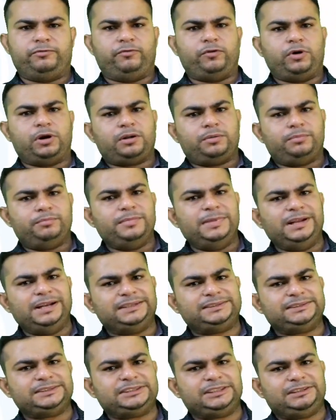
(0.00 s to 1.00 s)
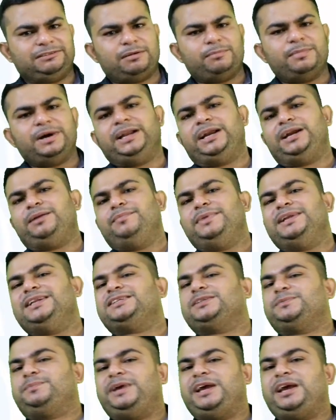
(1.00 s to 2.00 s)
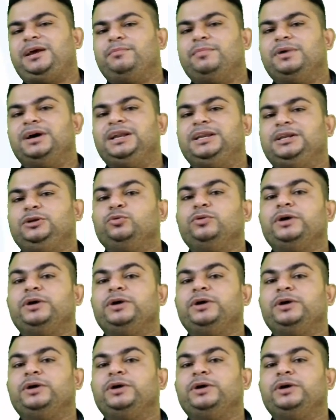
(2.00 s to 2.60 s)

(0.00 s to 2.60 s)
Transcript: For bills receivable and bills payable,